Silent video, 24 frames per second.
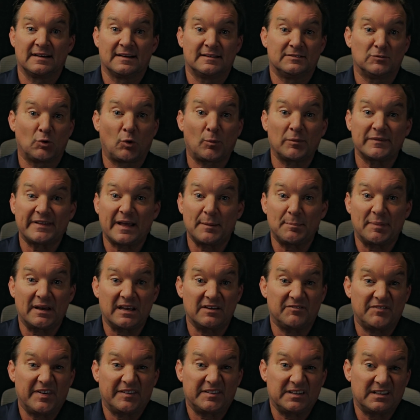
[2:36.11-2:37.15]
Normally they pay
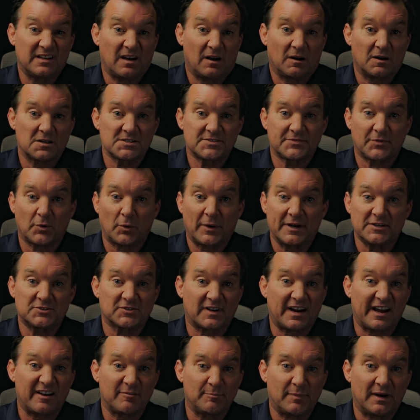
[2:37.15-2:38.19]
$50 for a
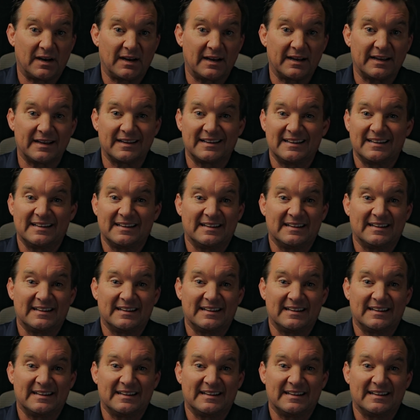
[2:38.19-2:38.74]
drive-by